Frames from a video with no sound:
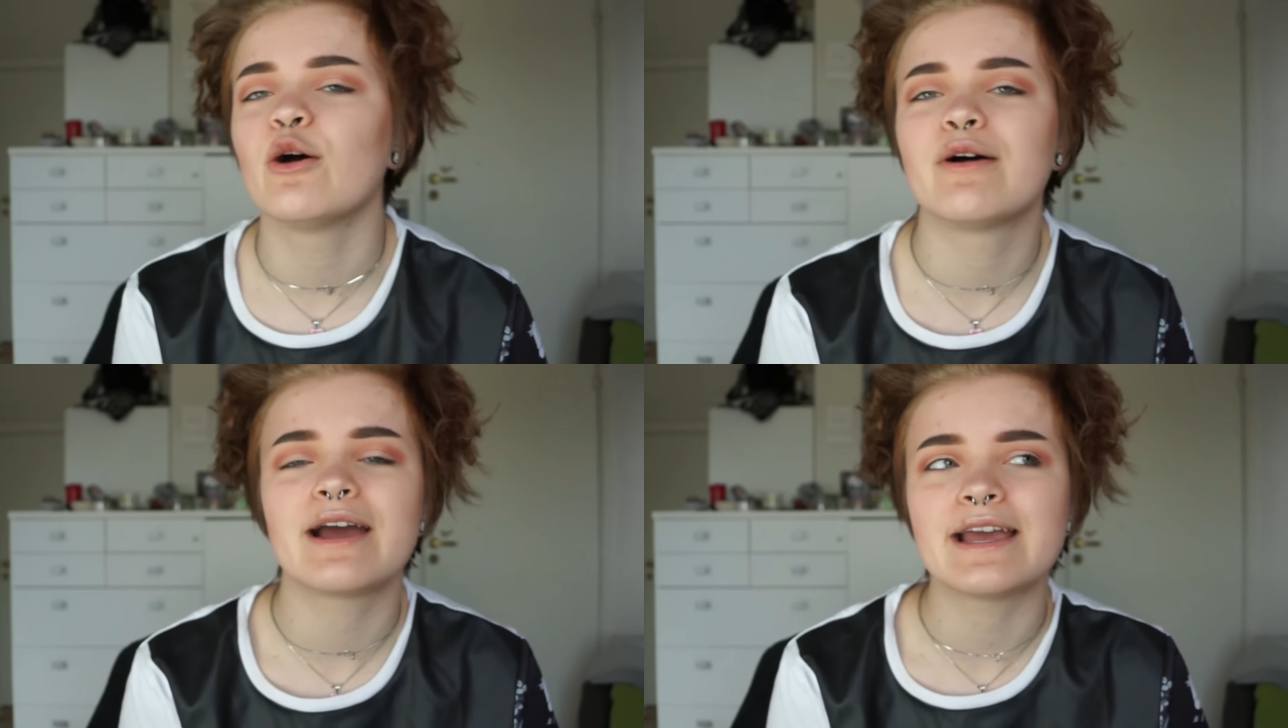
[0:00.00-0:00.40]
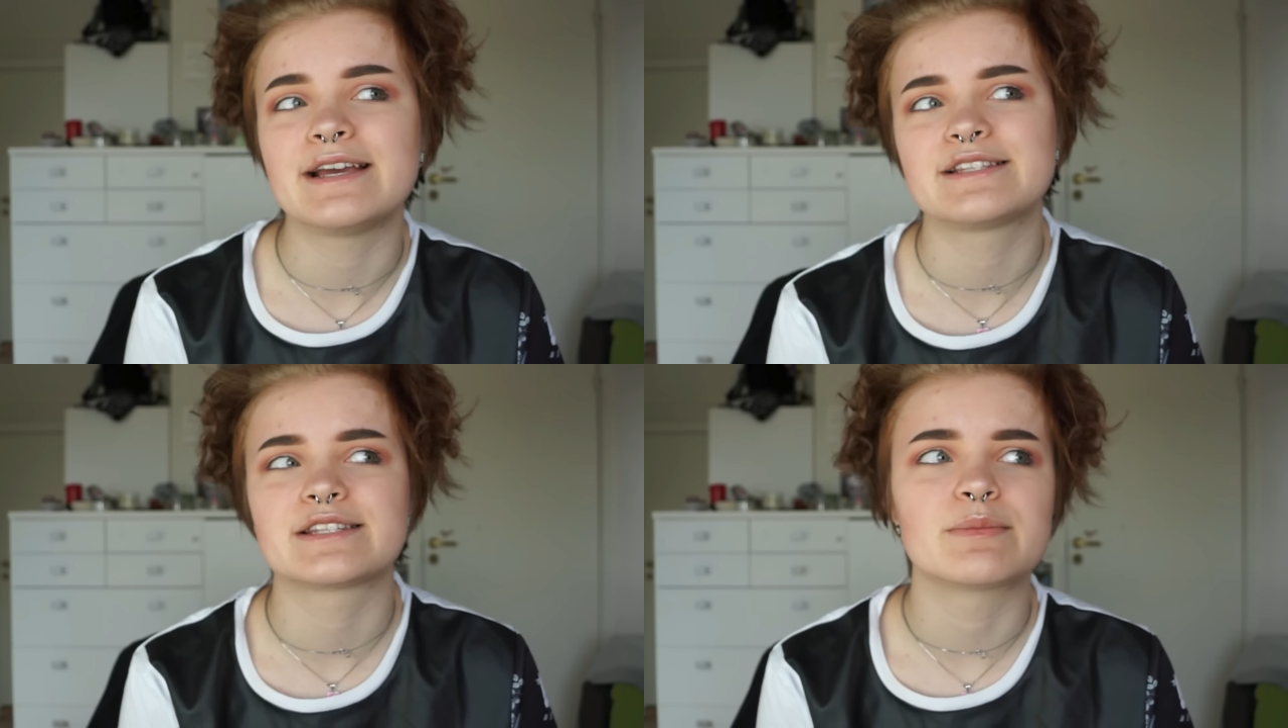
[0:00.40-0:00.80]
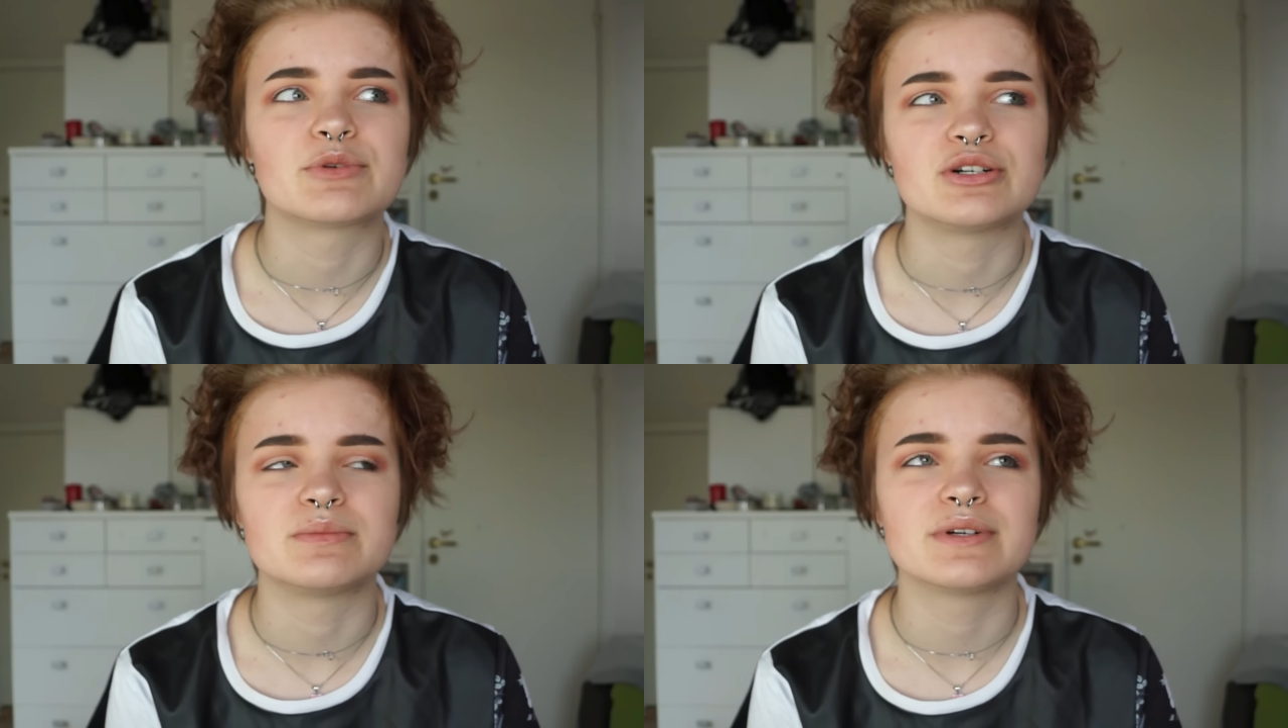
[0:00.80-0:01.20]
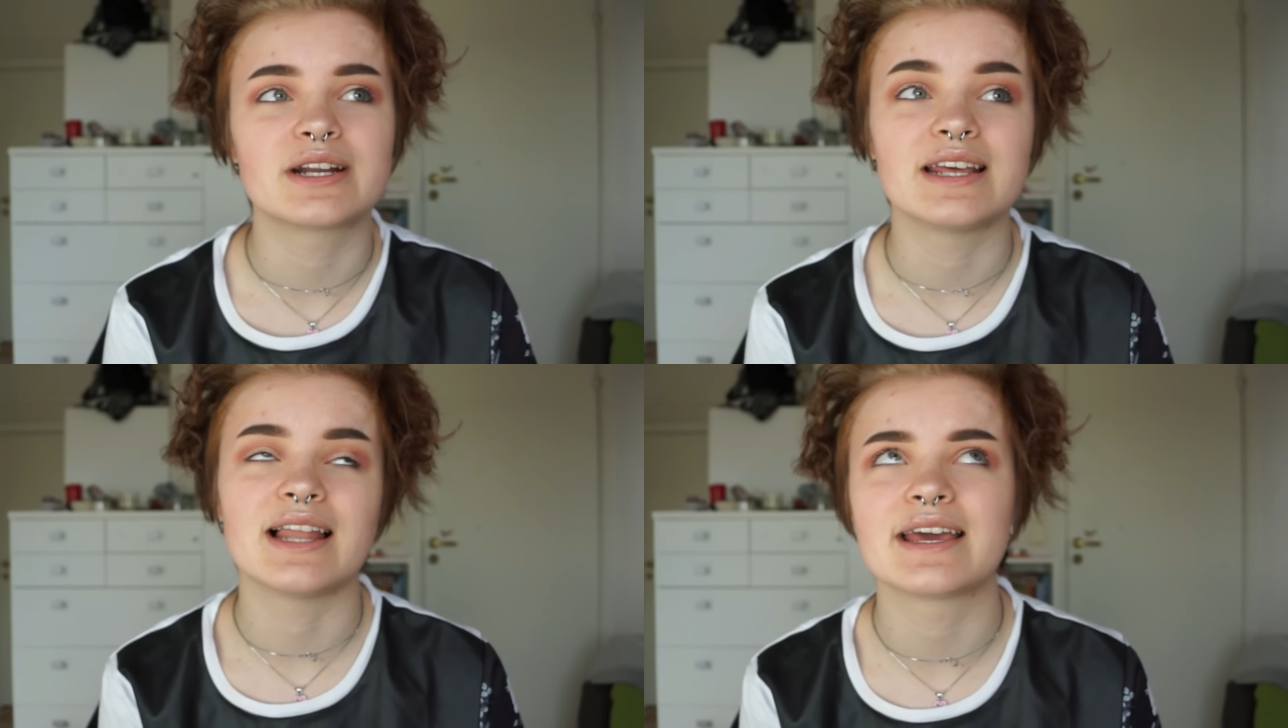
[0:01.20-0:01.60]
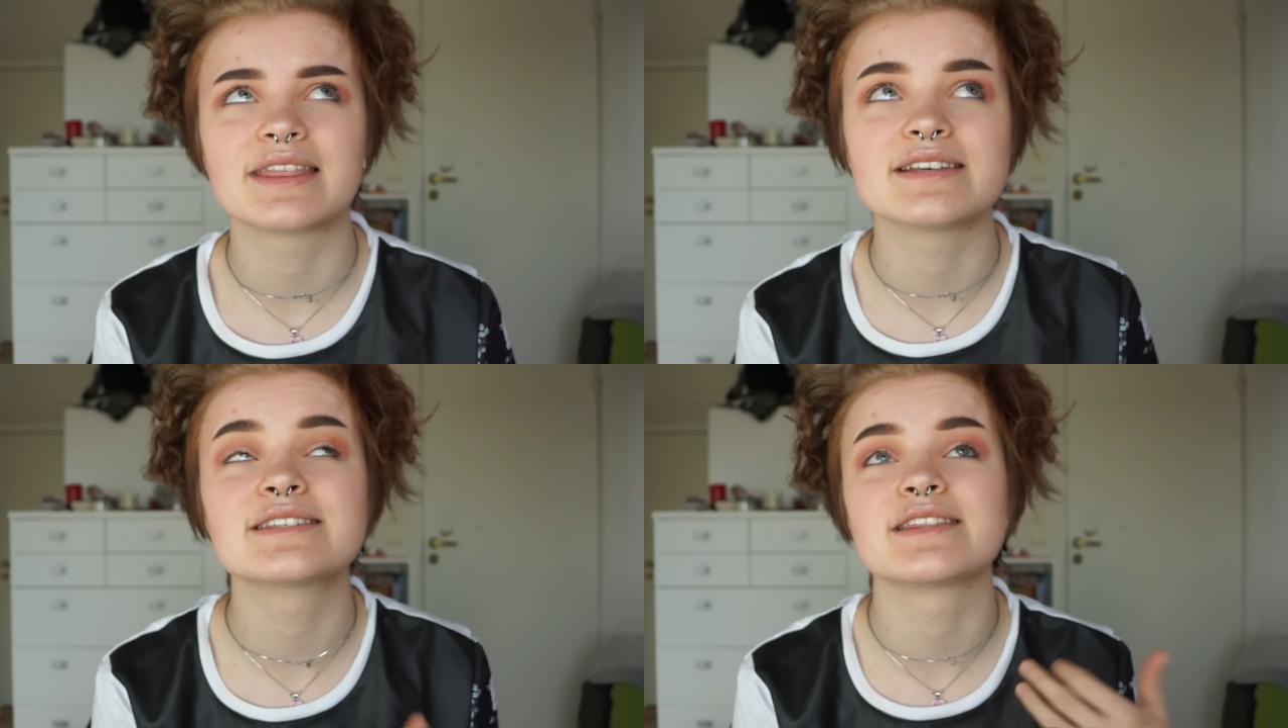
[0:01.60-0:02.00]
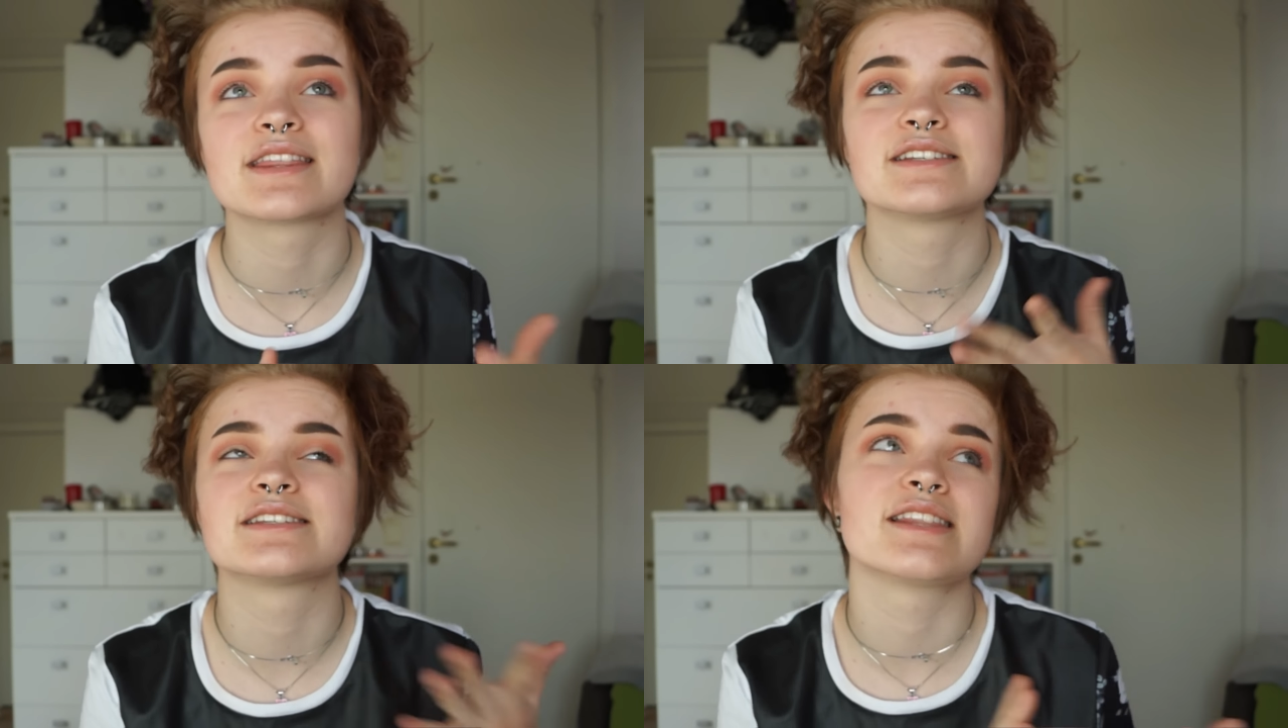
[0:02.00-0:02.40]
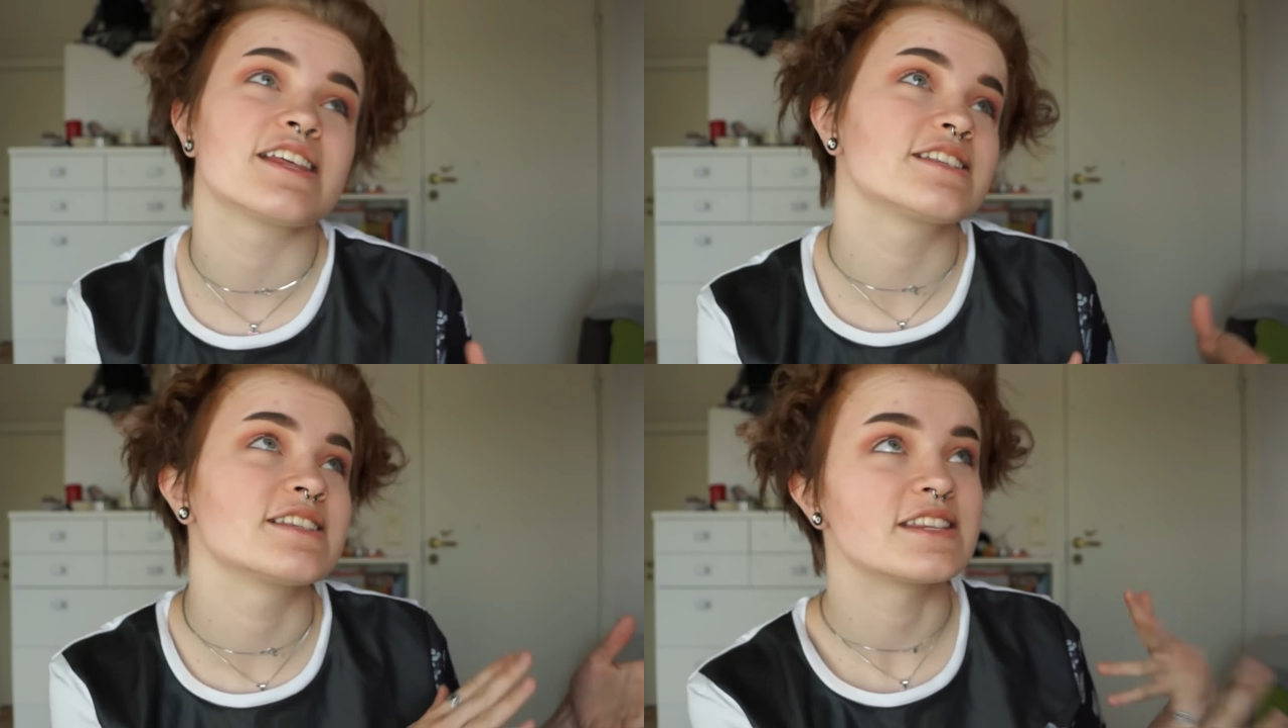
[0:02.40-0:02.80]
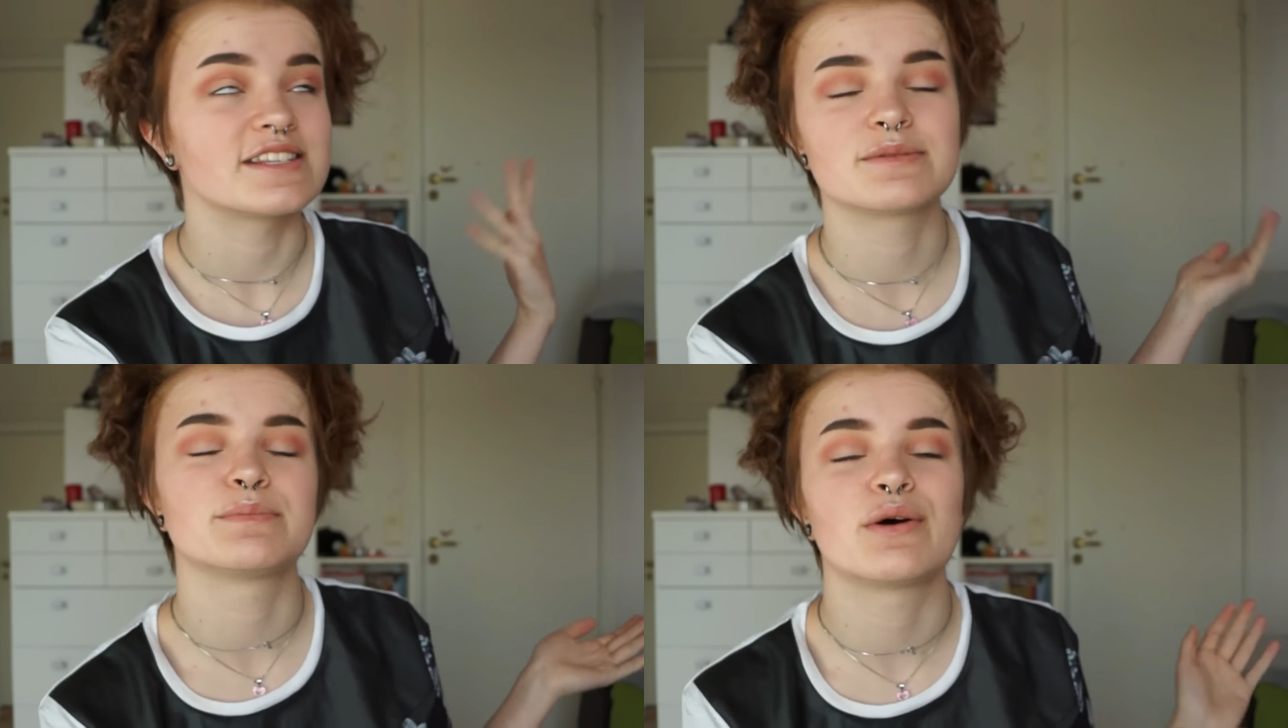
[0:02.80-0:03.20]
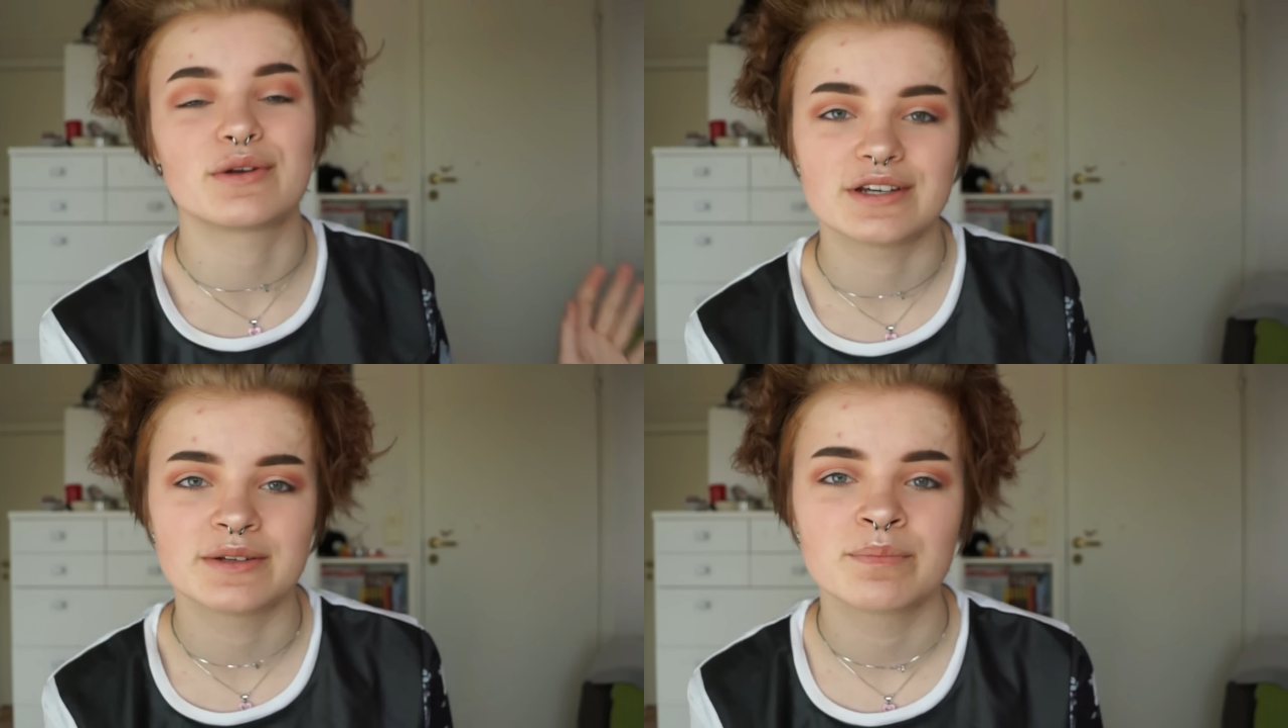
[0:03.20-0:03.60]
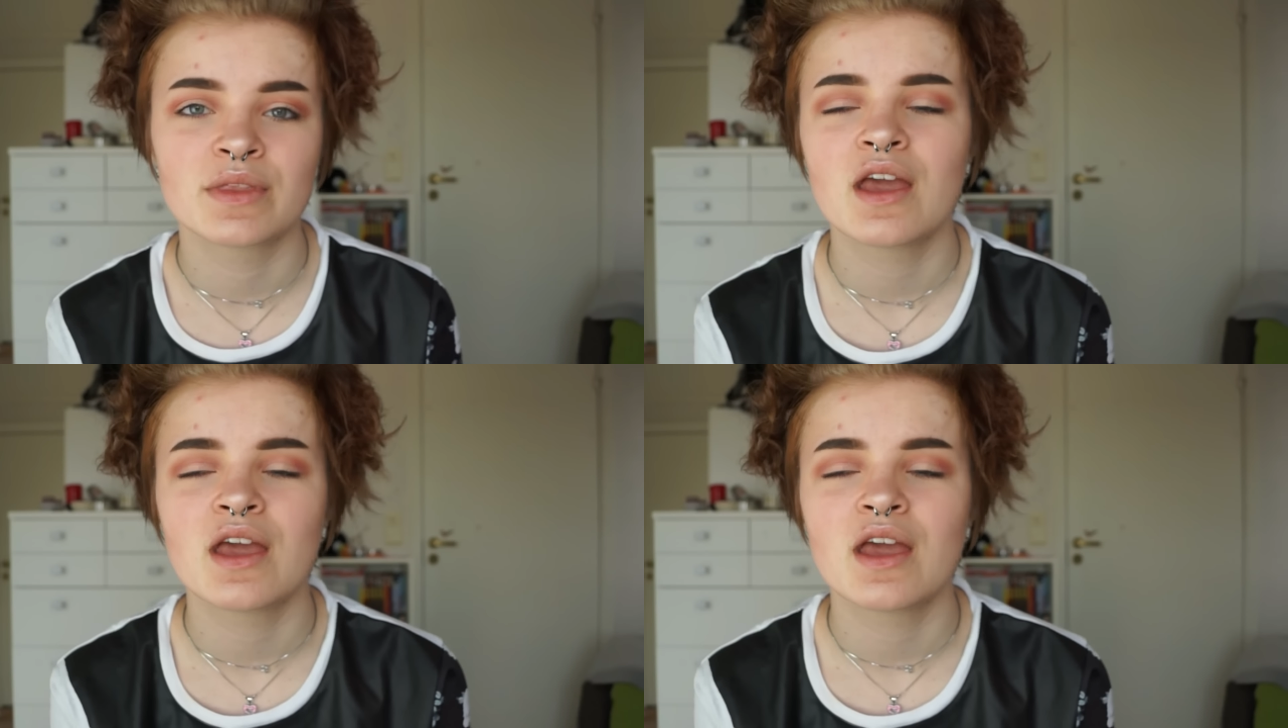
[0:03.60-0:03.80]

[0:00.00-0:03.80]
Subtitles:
oh, I hate summer, but I like this and this and this and this about it.